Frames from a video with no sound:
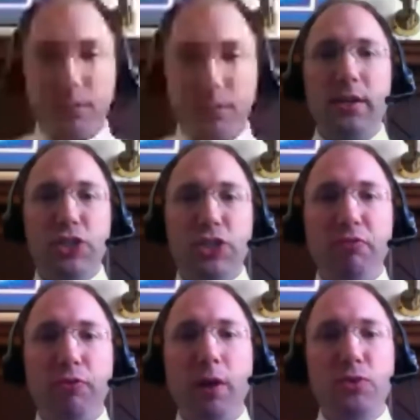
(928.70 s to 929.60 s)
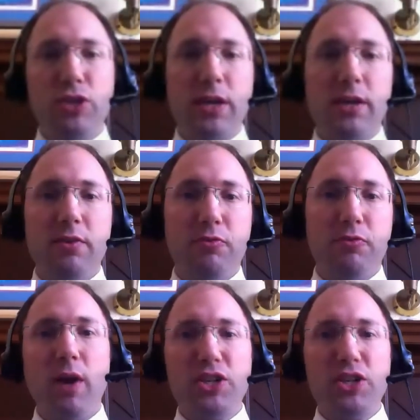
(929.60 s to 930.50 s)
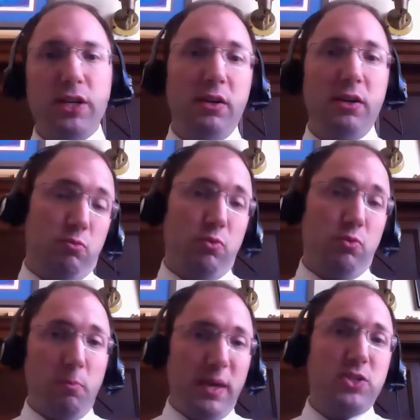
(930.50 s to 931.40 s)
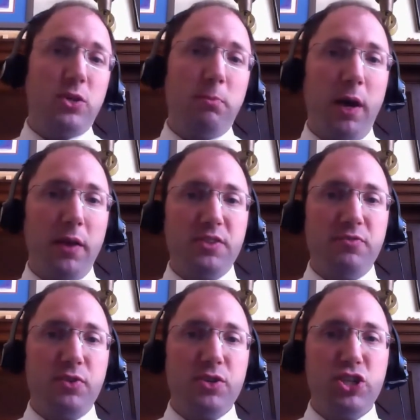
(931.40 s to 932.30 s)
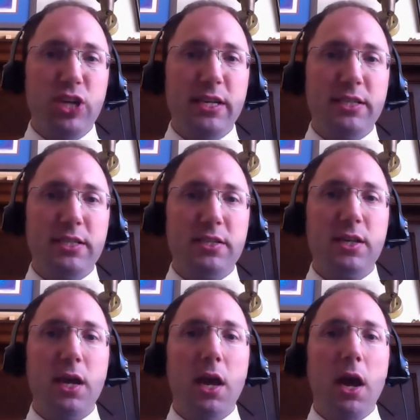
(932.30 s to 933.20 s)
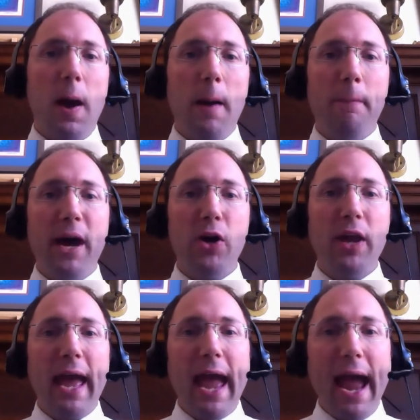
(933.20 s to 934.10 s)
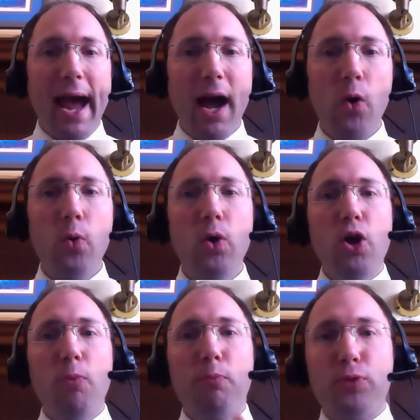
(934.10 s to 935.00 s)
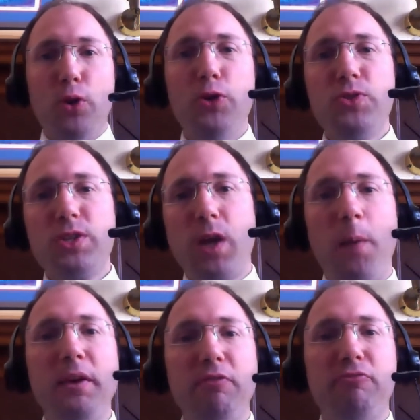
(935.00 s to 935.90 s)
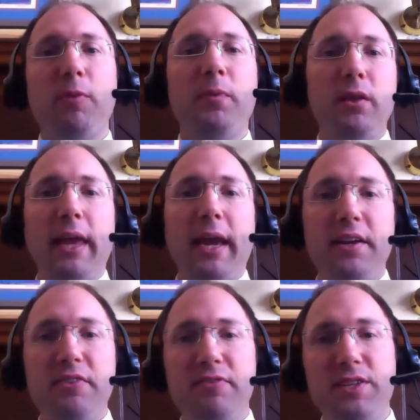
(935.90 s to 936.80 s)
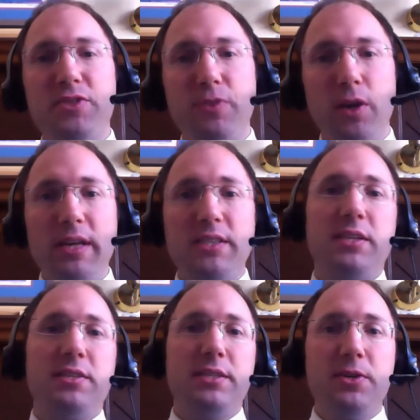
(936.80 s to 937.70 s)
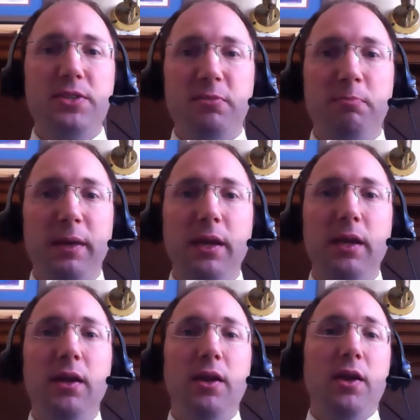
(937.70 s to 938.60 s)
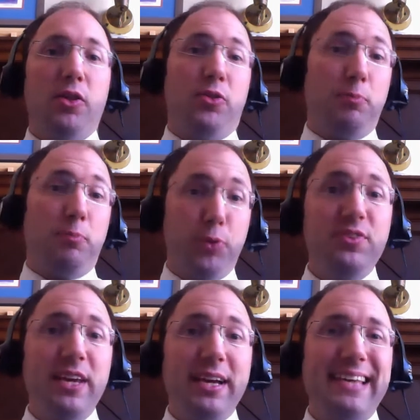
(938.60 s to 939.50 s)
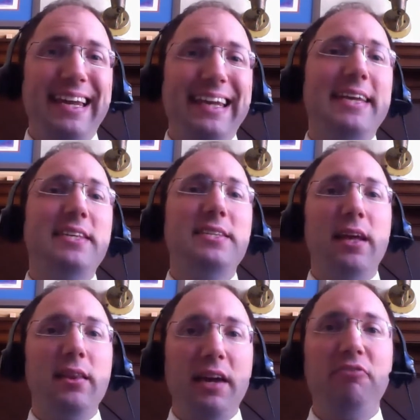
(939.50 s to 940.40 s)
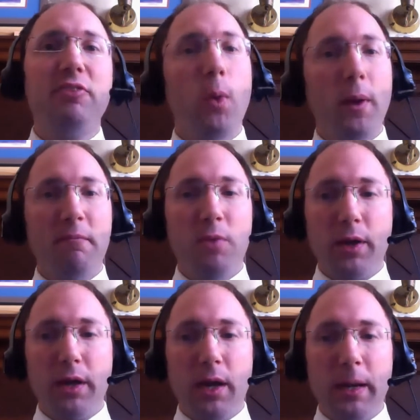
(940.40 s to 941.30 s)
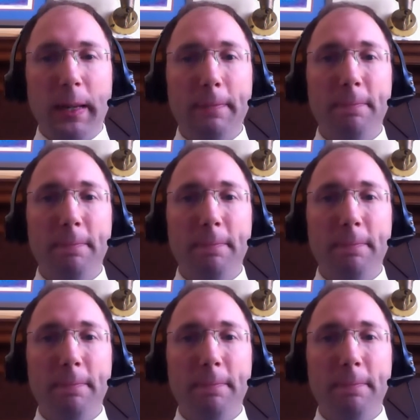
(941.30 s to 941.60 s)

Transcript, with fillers: teaching from Gen, from Rashi based upon this verse in Genesis about how produce coming from the land of Israel is considered to be the proof text that it is a land flowing of milk and honey.